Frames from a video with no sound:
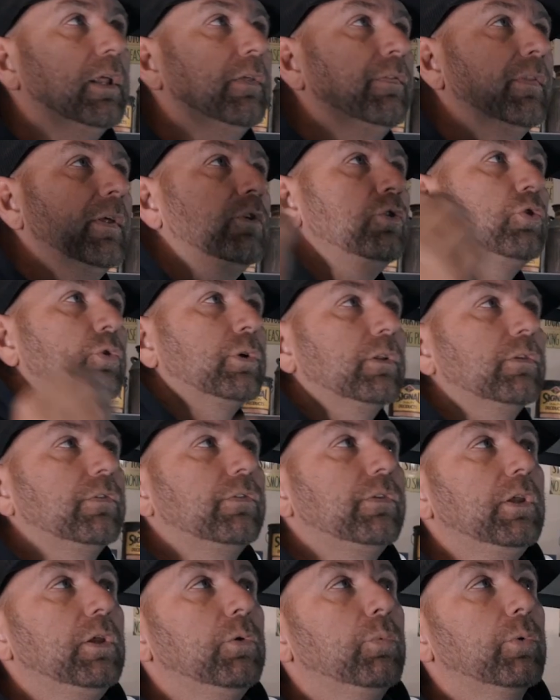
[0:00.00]
And then you can
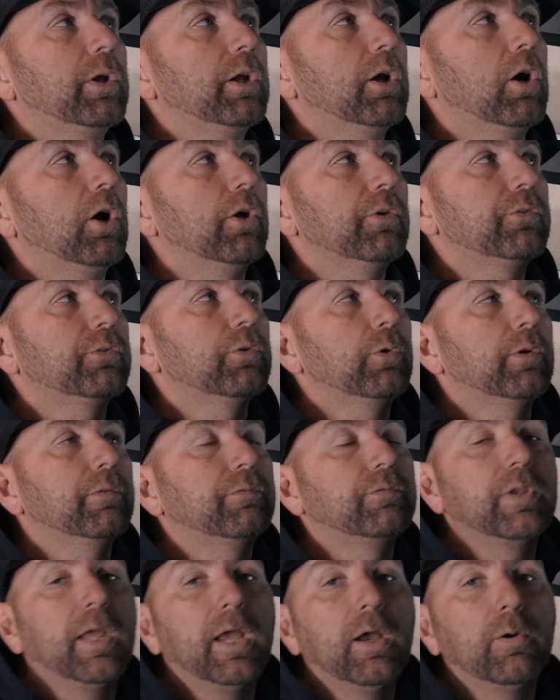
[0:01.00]
see we also
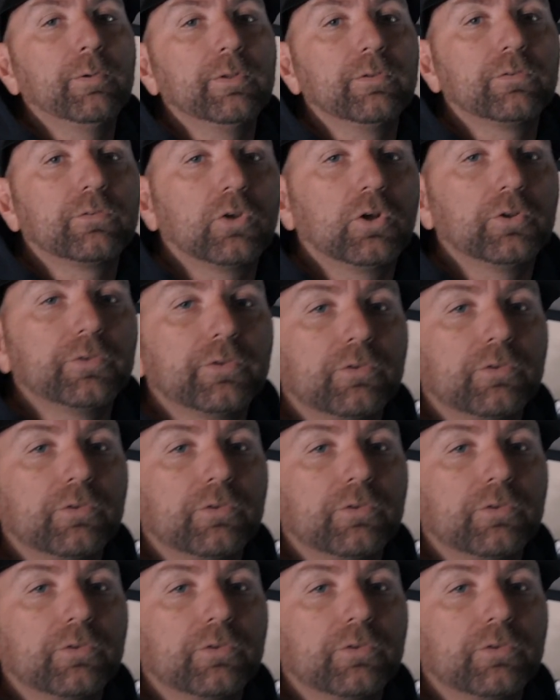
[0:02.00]
have now installed